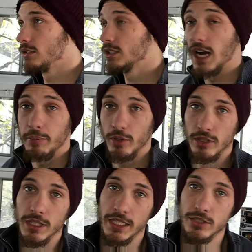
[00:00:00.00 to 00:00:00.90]
Sniper
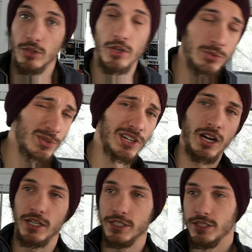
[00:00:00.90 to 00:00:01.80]
Elite. So those were
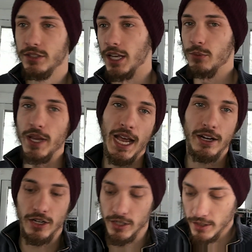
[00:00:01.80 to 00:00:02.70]
our, like, we had
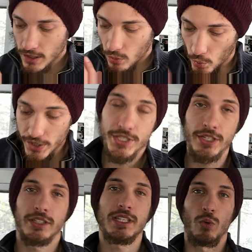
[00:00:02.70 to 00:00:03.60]
our one
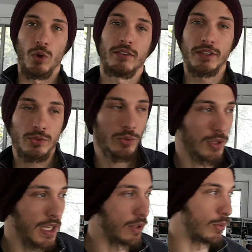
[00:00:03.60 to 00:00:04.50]
series that one of us would
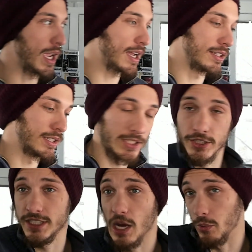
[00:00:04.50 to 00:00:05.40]
play, and then we had the
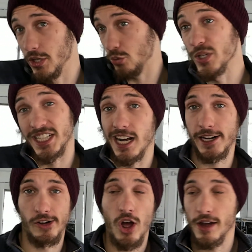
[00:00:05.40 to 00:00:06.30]
series that we'd switch on
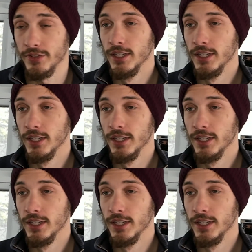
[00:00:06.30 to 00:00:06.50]
and off.